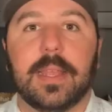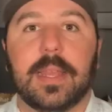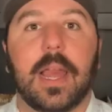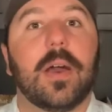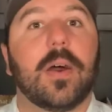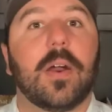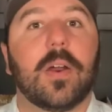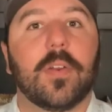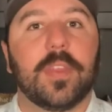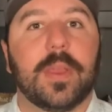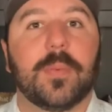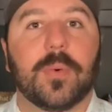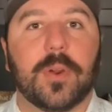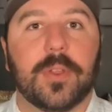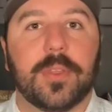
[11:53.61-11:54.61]
Now, are
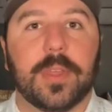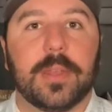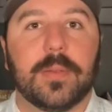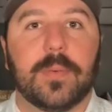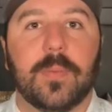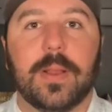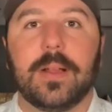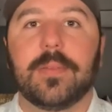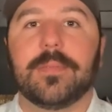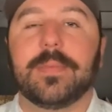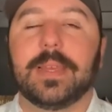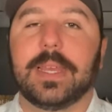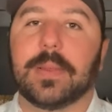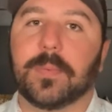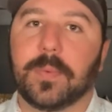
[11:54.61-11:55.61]
they worth it?
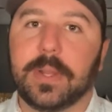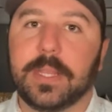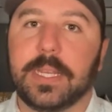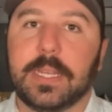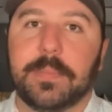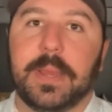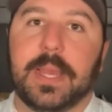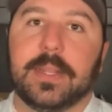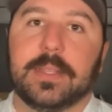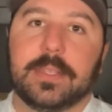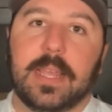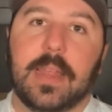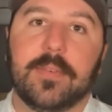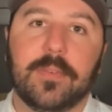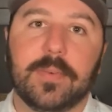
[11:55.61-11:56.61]
Well, it really
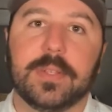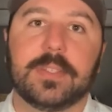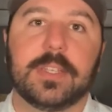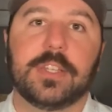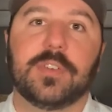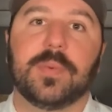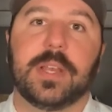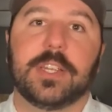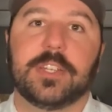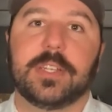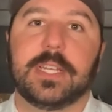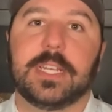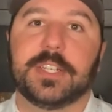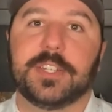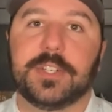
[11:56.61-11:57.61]
depends. Everyone's
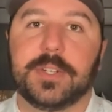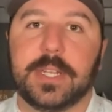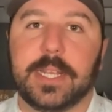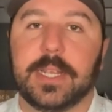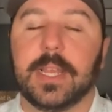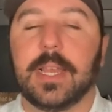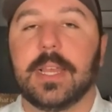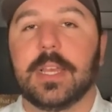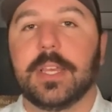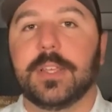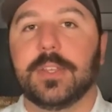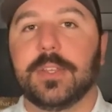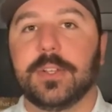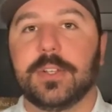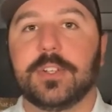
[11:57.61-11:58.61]
situation is unique.
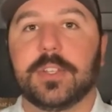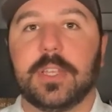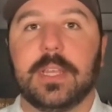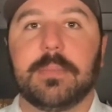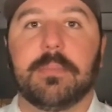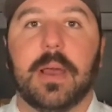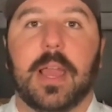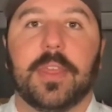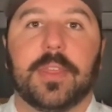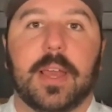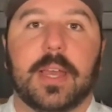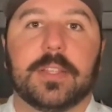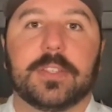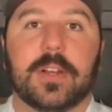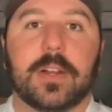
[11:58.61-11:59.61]
Usually my
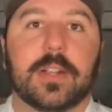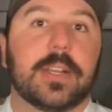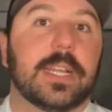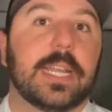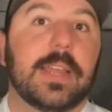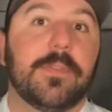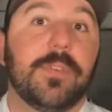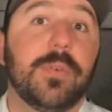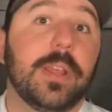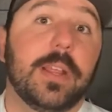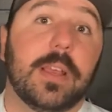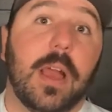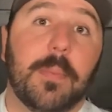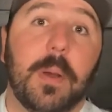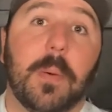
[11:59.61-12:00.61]
thoughts are, if you can come